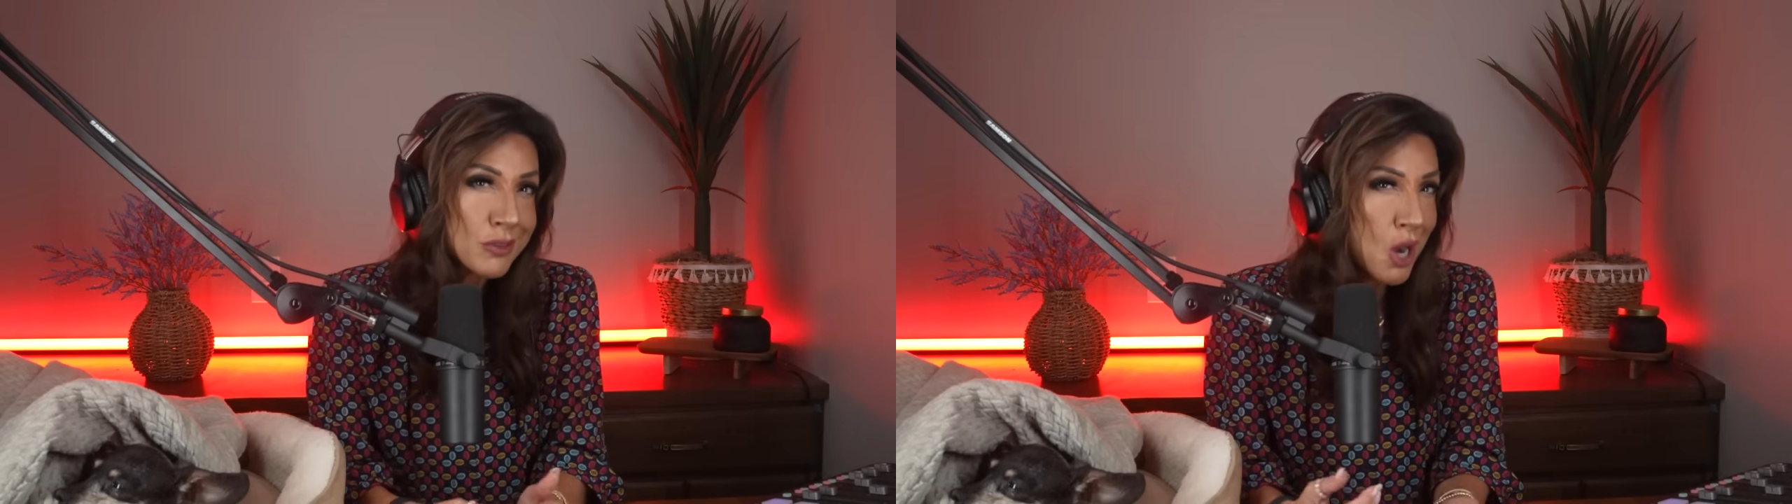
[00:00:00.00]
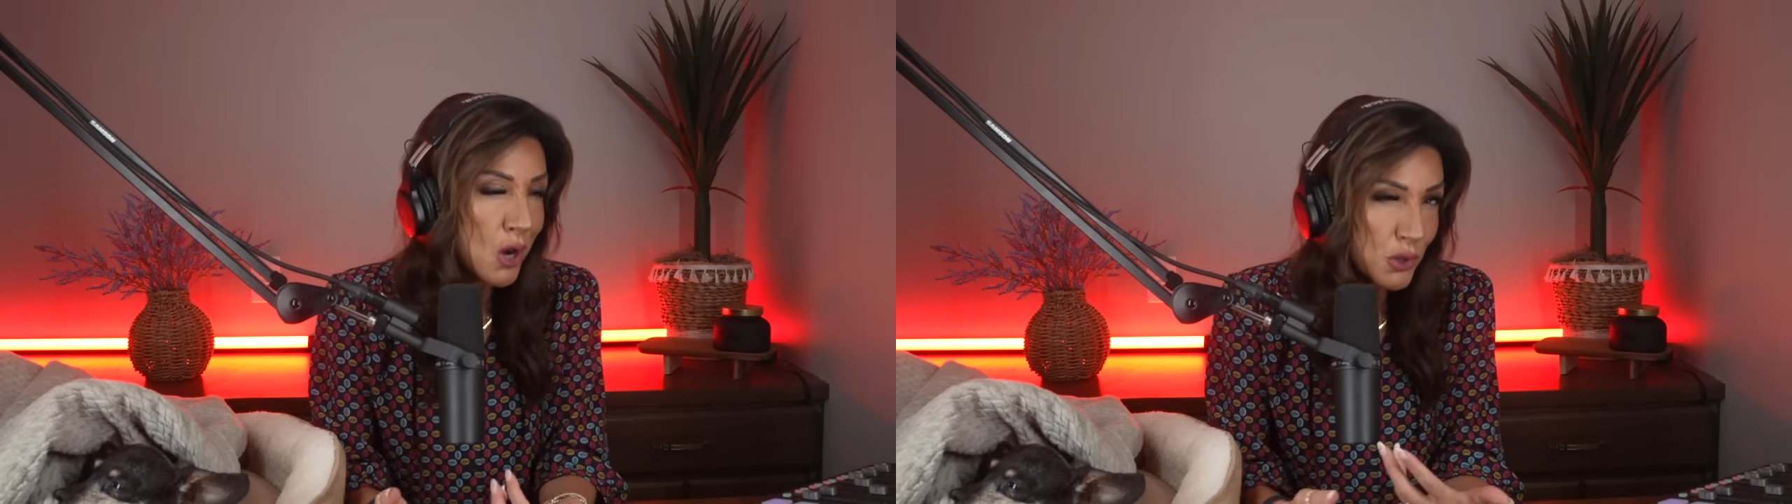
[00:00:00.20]

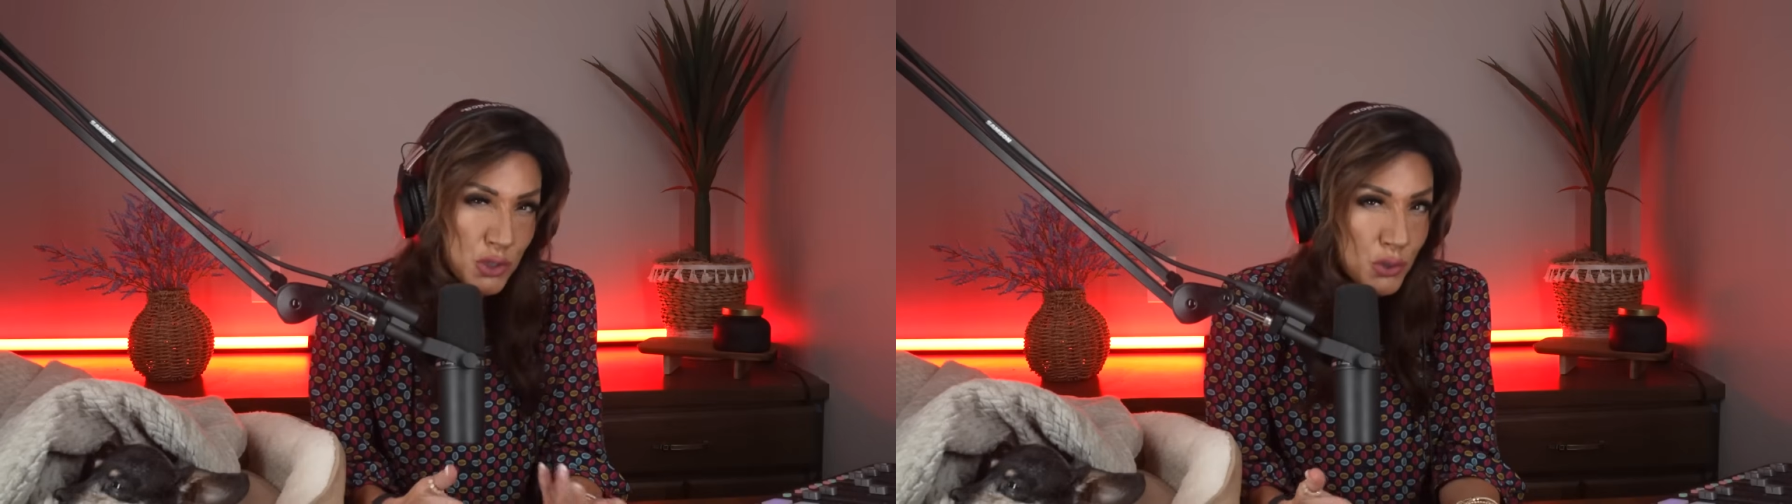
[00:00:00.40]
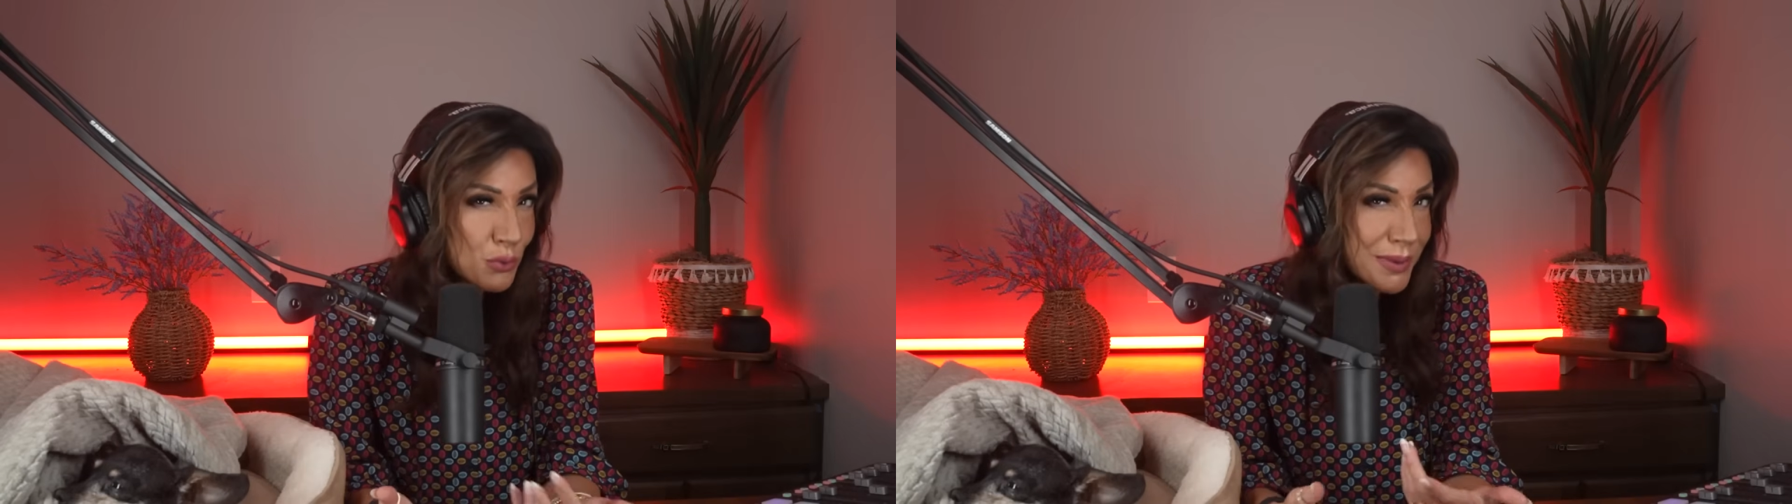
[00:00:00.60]
Are there
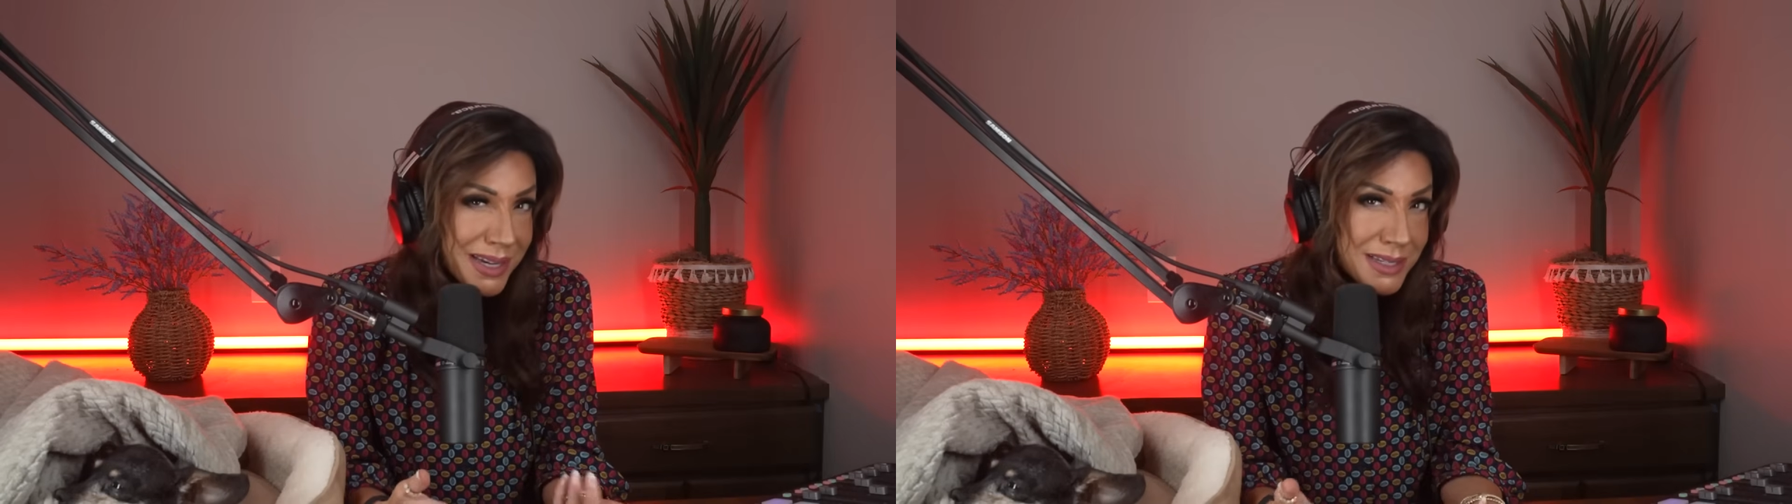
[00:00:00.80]
too many